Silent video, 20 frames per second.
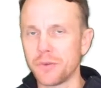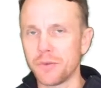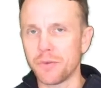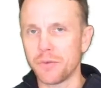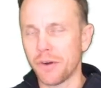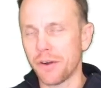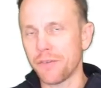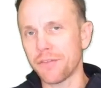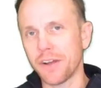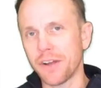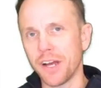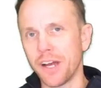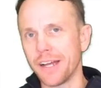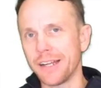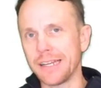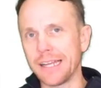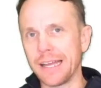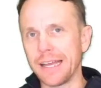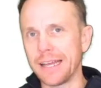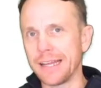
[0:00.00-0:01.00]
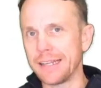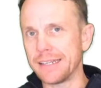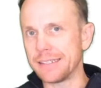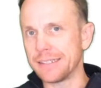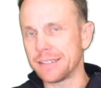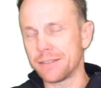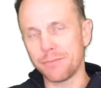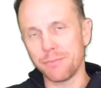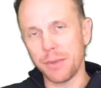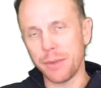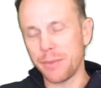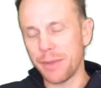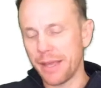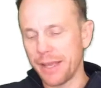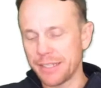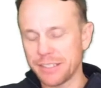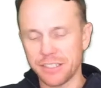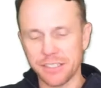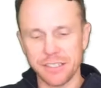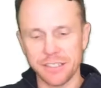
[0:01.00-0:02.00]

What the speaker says: a rough cut, and maybe I